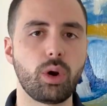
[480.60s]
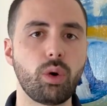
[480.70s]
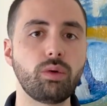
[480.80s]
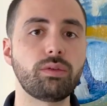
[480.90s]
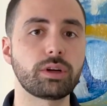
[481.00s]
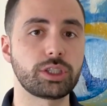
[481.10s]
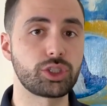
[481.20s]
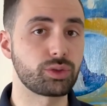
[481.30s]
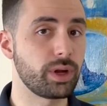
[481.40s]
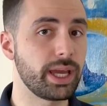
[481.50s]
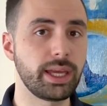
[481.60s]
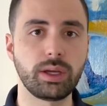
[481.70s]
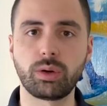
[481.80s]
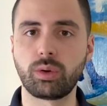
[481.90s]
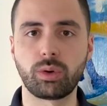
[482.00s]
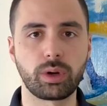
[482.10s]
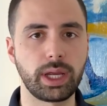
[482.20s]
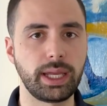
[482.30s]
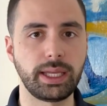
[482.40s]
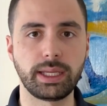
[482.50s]
over a tray or
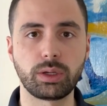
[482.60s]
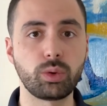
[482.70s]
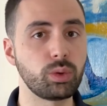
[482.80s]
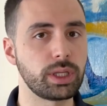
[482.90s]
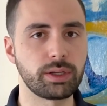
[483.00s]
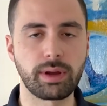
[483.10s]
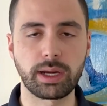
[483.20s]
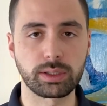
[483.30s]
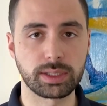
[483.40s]
a cooling rack or